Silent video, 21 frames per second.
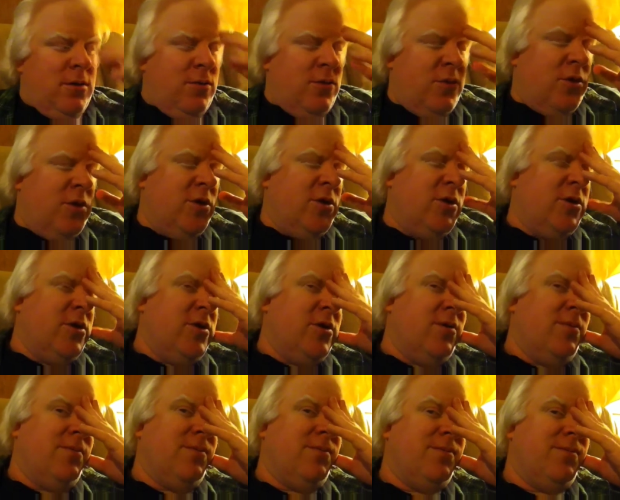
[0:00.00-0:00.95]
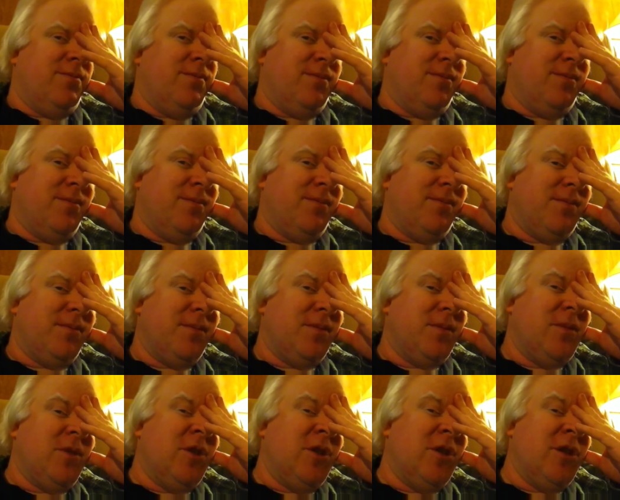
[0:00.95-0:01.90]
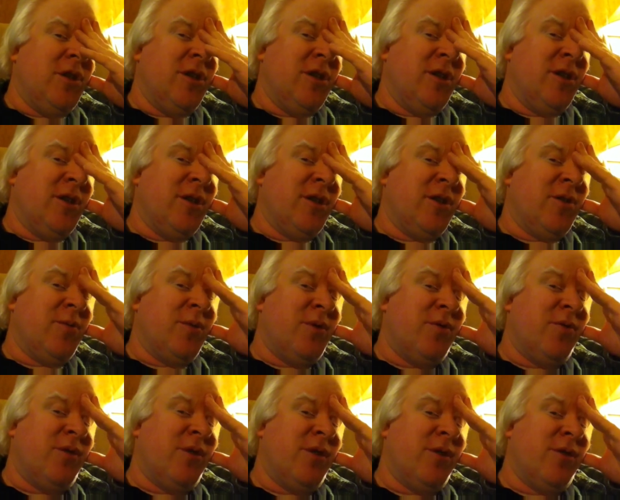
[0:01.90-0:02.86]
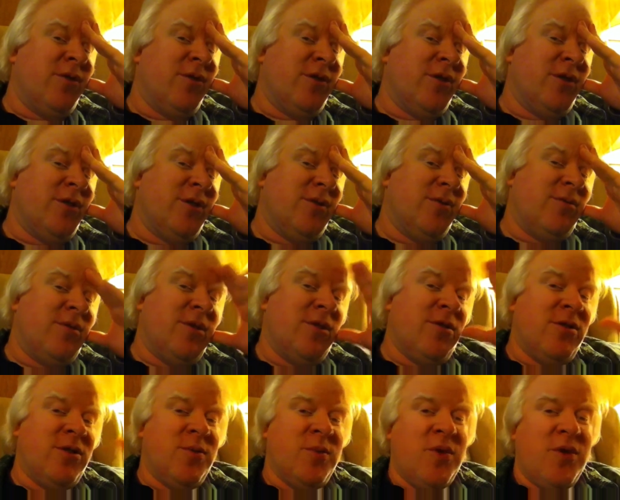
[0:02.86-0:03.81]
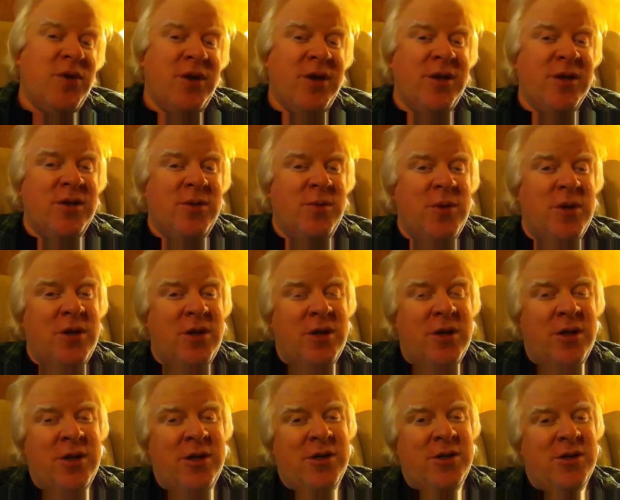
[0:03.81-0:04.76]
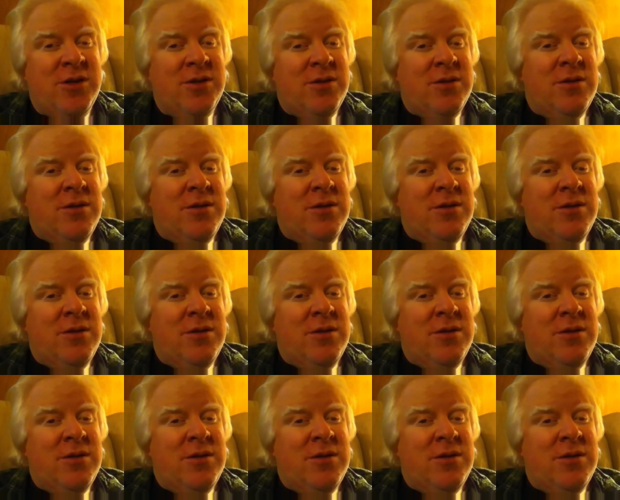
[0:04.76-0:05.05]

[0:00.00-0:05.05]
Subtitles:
But yeah, it's been one of those mornings. It's been nice.